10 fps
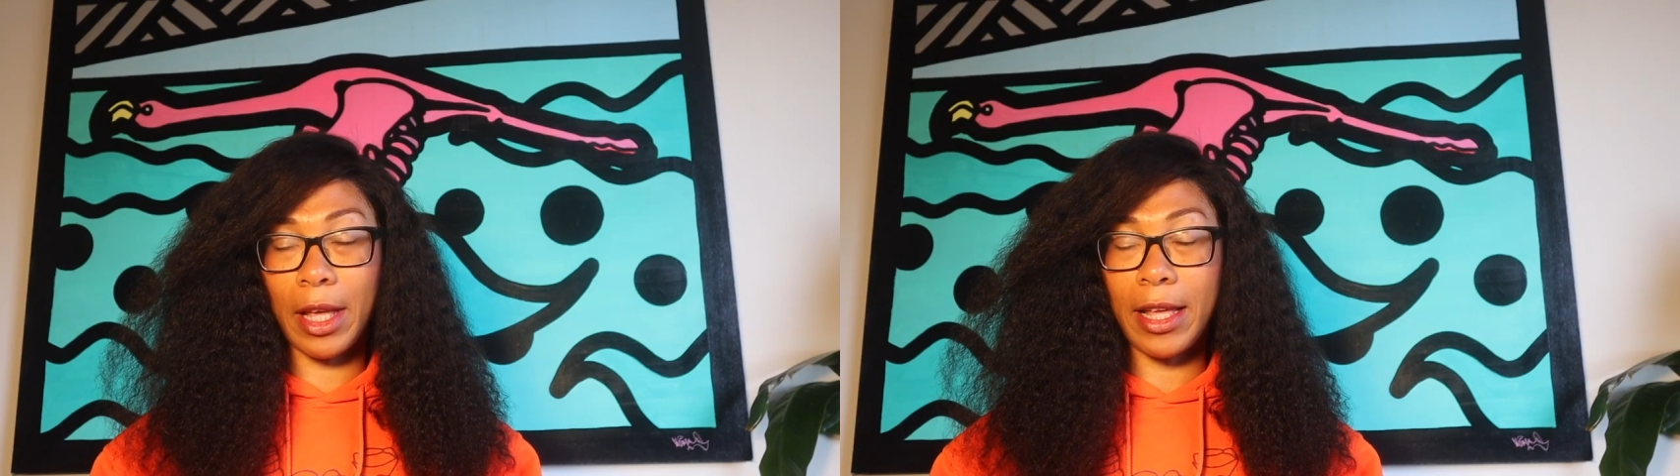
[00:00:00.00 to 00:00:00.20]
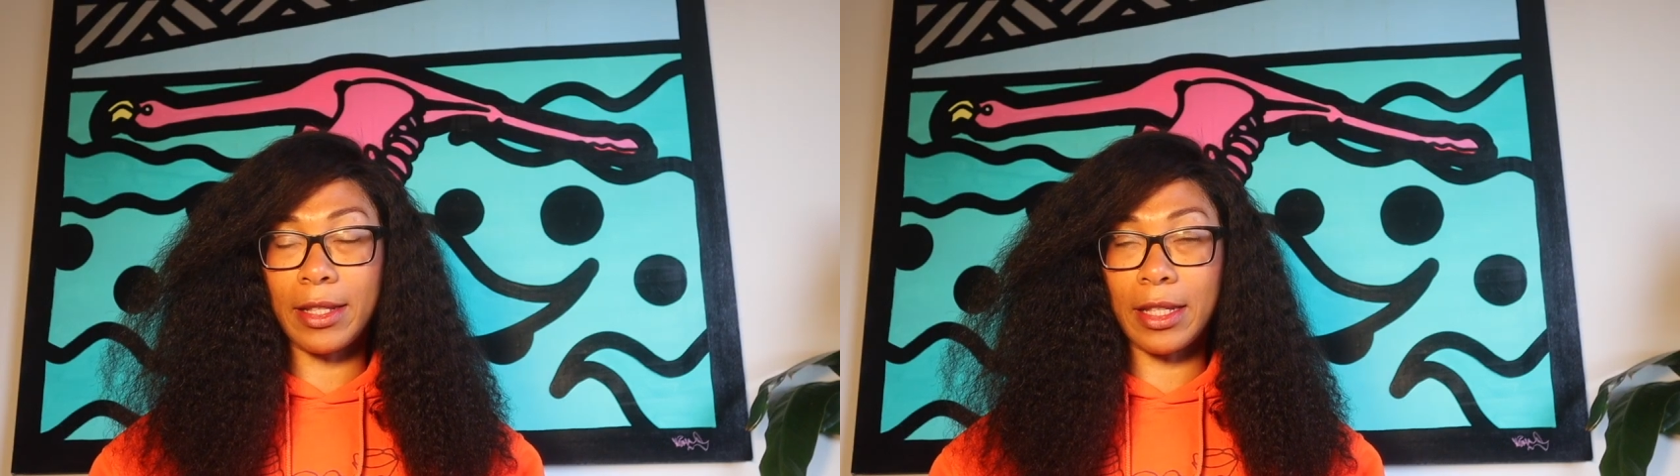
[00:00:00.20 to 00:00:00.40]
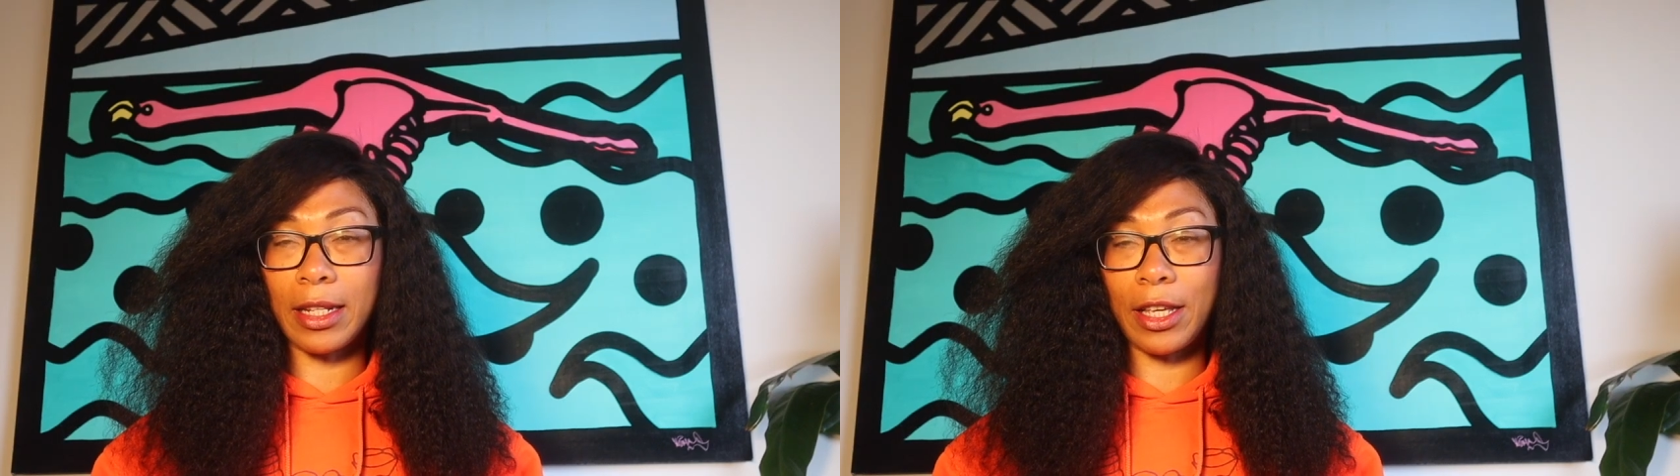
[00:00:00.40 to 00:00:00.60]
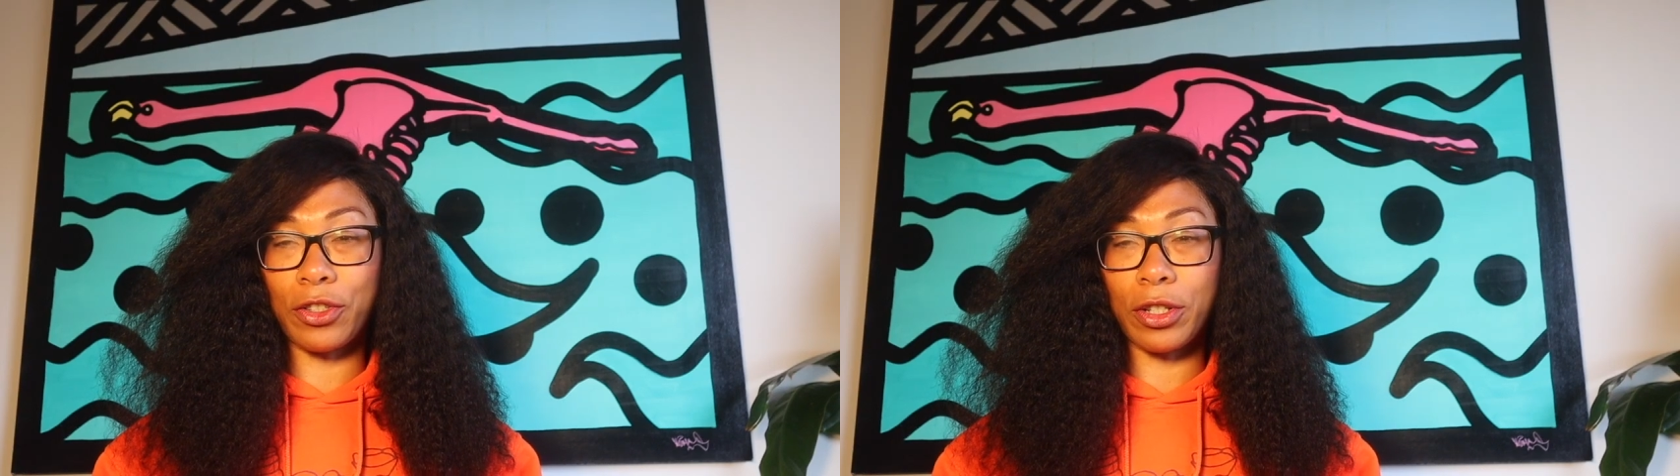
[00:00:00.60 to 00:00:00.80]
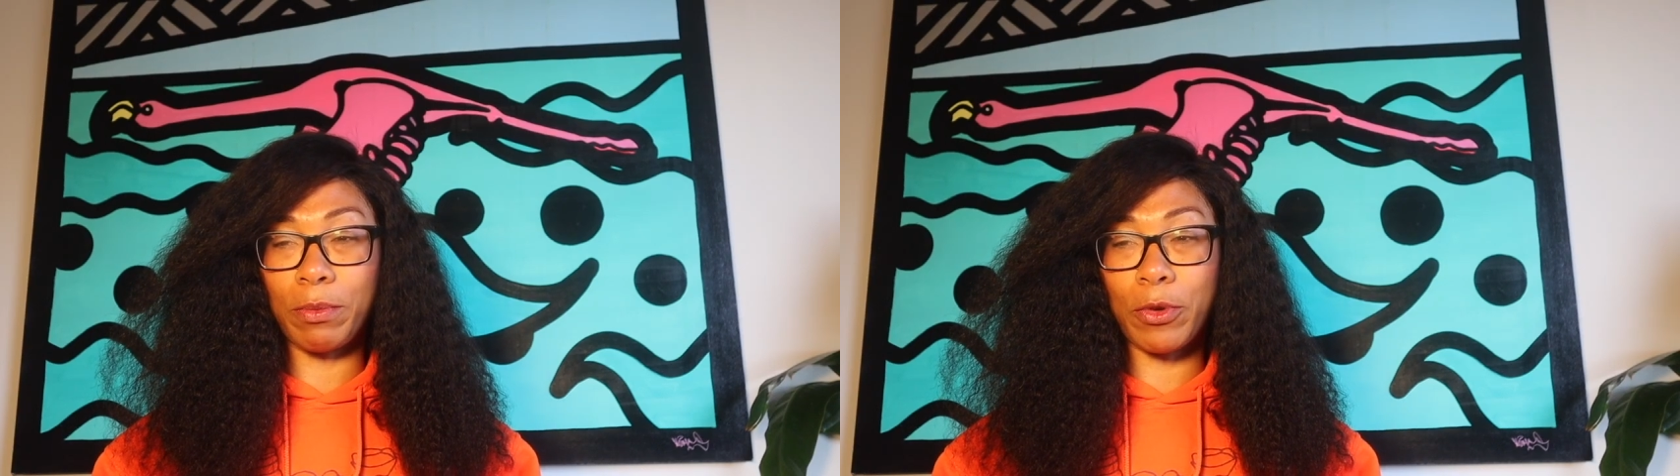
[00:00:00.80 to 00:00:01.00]

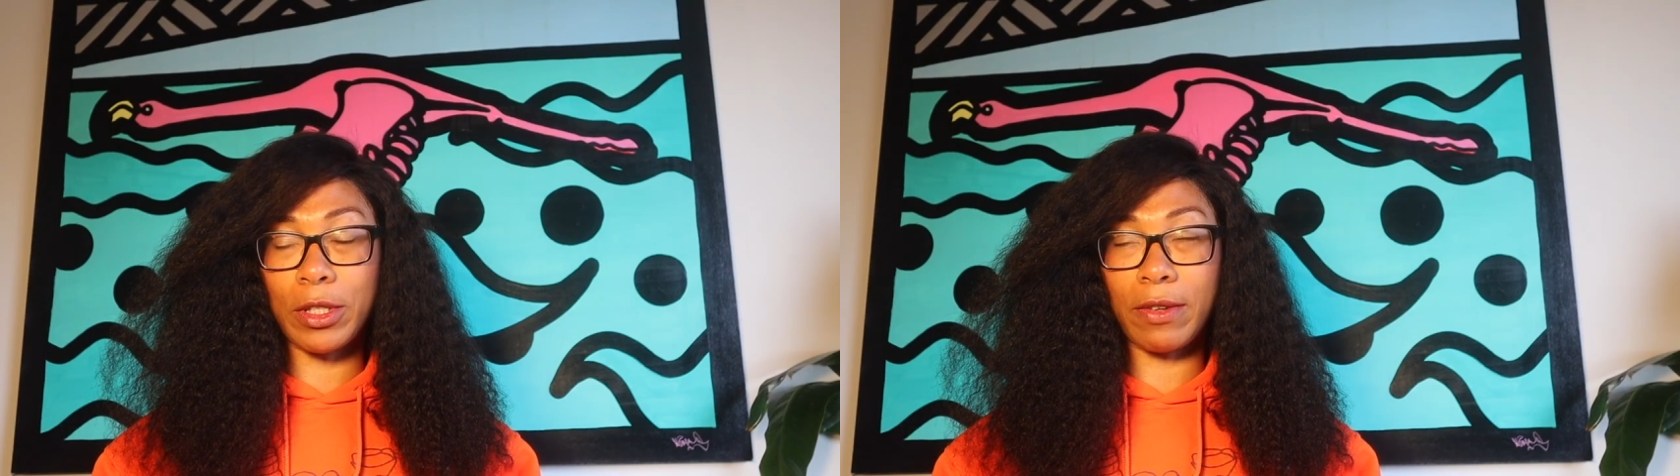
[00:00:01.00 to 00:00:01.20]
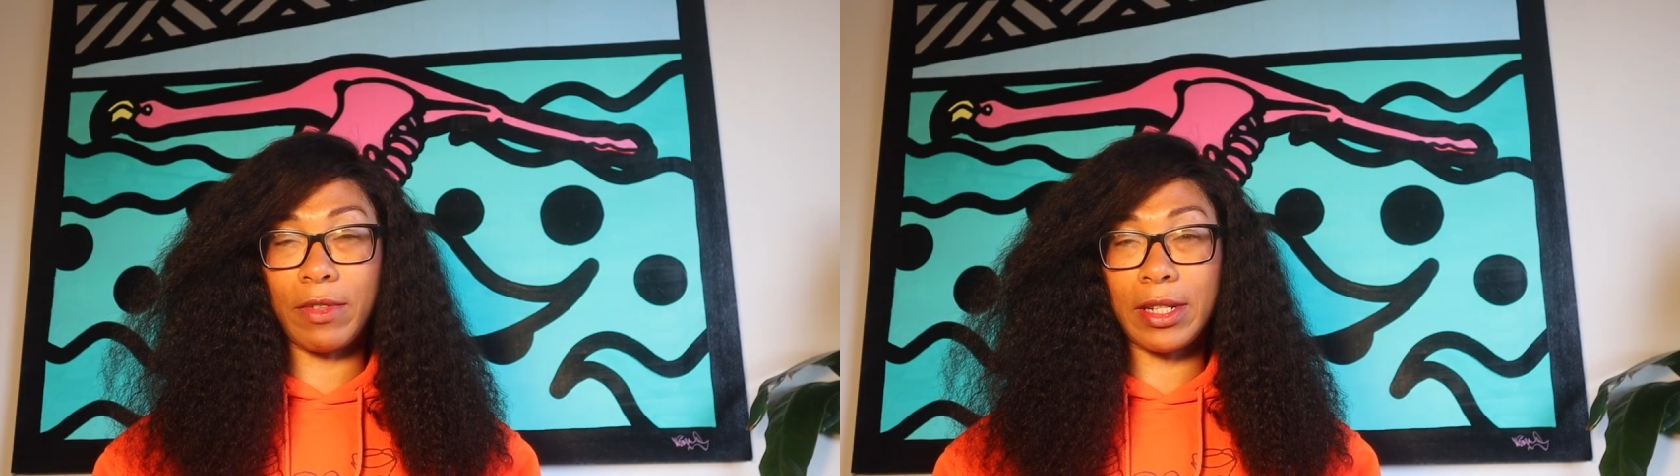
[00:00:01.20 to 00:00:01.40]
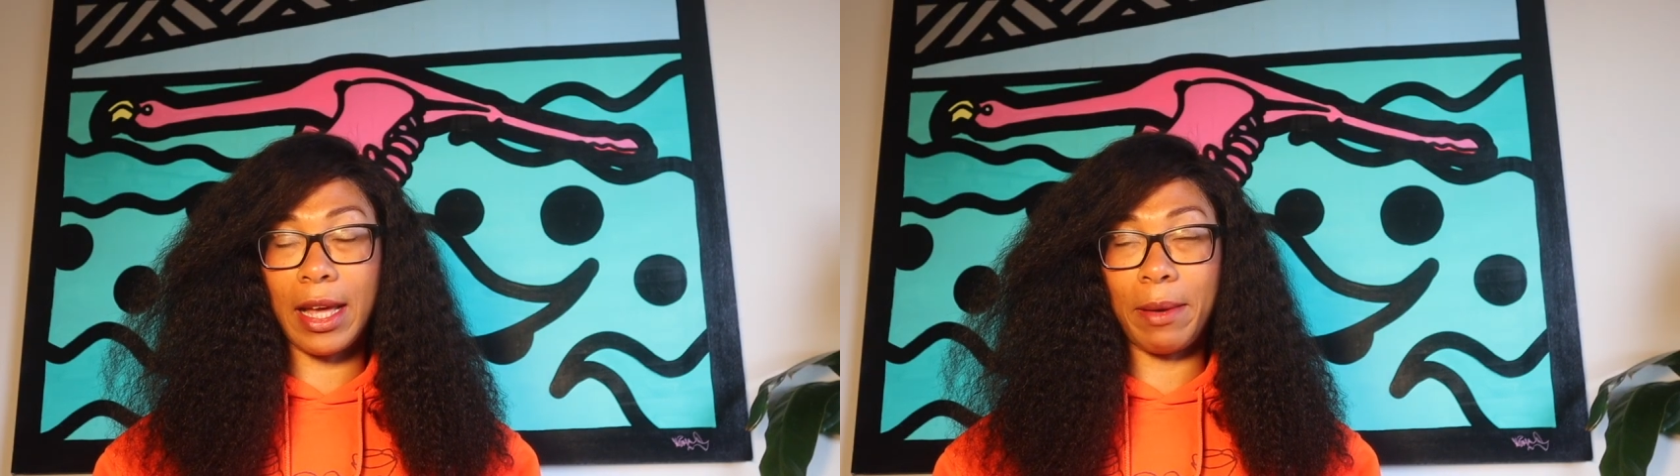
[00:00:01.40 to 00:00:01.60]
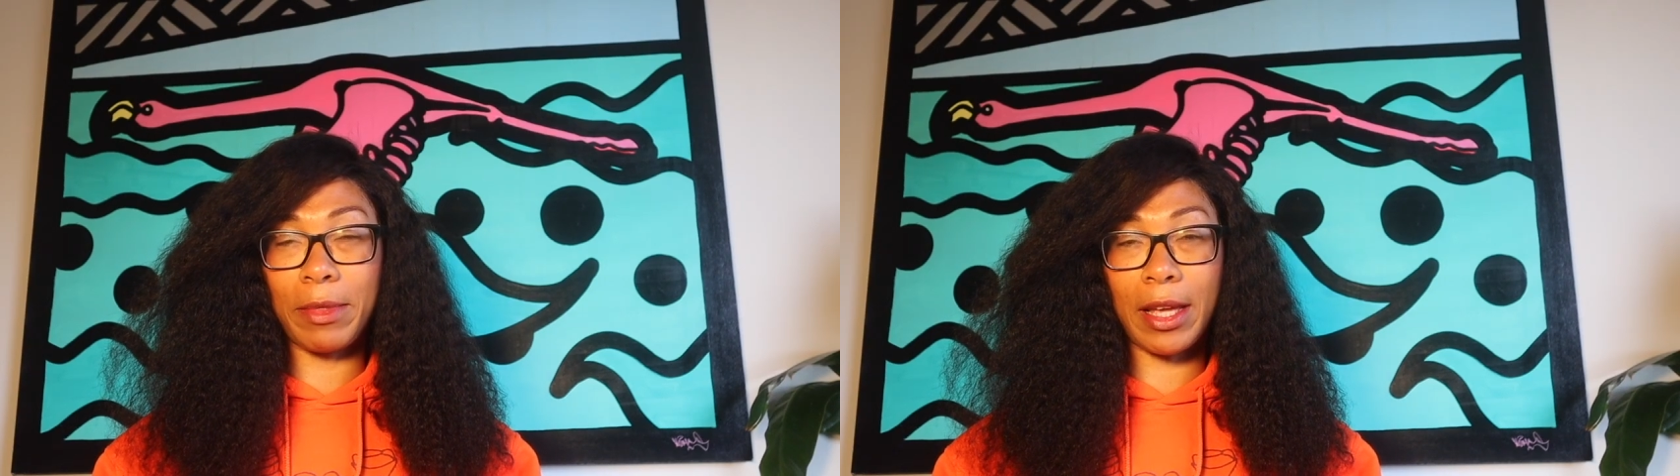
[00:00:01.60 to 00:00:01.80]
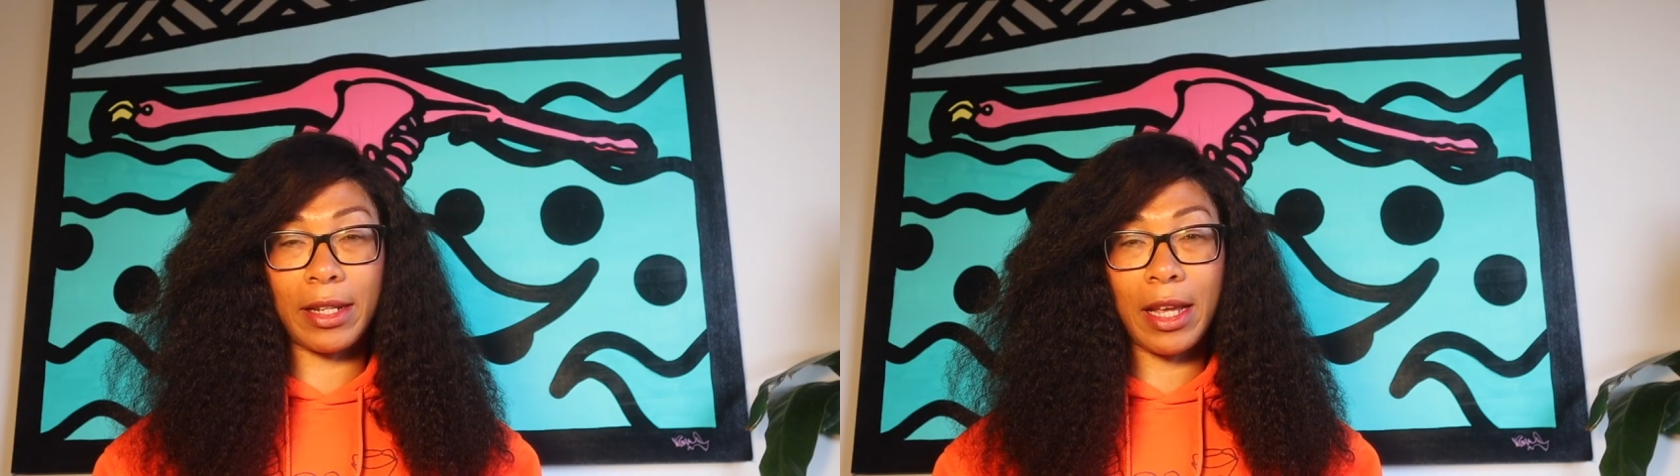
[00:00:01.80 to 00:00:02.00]
installation most of the
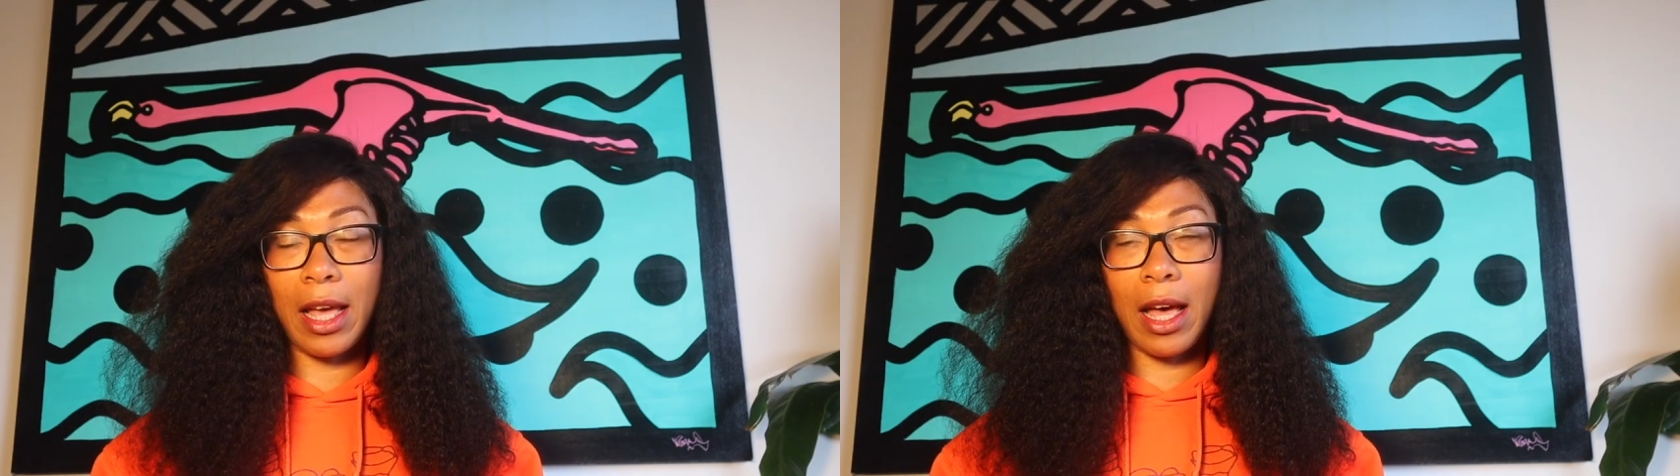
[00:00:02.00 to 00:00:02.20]
time that